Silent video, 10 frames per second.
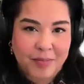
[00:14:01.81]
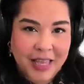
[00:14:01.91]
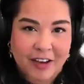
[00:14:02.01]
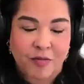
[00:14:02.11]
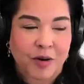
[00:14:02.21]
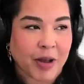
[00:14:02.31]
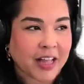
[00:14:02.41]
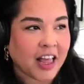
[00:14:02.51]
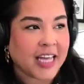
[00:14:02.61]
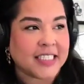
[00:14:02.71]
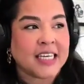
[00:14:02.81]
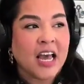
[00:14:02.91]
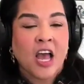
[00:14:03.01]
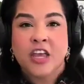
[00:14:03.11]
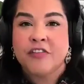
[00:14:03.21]
I'm thinking of one of my clients.
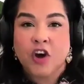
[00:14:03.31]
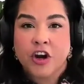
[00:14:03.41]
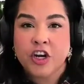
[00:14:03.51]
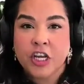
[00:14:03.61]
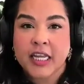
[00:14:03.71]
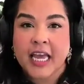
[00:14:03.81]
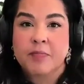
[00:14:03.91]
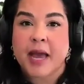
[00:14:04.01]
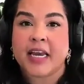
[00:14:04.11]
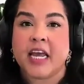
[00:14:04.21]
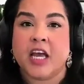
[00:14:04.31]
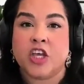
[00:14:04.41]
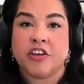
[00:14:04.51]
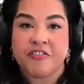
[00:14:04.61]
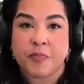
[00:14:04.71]
You've got a new lead
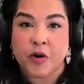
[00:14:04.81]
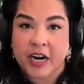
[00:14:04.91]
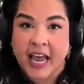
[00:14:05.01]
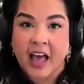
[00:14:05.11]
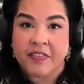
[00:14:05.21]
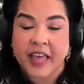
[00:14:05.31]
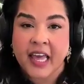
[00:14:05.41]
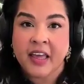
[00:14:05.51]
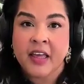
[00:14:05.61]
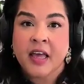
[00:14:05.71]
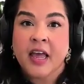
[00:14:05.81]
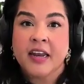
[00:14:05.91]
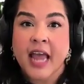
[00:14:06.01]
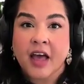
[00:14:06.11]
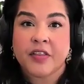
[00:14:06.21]
magnet. You've put it out there.
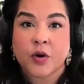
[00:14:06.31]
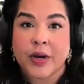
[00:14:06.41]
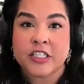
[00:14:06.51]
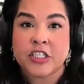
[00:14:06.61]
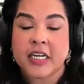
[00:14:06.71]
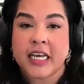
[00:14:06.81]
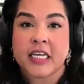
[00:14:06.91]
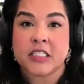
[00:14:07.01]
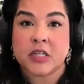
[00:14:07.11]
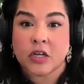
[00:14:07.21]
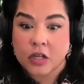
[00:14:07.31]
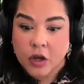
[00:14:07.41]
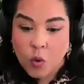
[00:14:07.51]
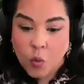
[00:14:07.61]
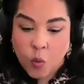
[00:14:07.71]
Now the question is,
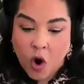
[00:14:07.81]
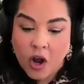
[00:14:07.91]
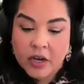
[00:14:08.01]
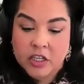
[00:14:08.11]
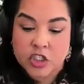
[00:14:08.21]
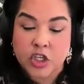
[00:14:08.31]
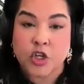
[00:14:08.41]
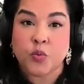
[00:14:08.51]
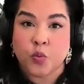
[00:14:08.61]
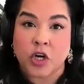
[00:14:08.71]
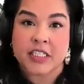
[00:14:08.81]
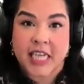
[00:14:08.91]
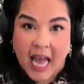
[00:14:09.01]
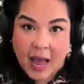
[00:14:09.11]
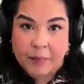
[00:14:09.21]
what do you want
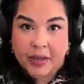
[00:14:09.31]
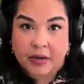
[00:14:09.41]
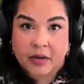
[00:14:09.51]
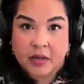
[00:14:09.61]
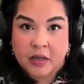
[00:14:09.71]
to happen?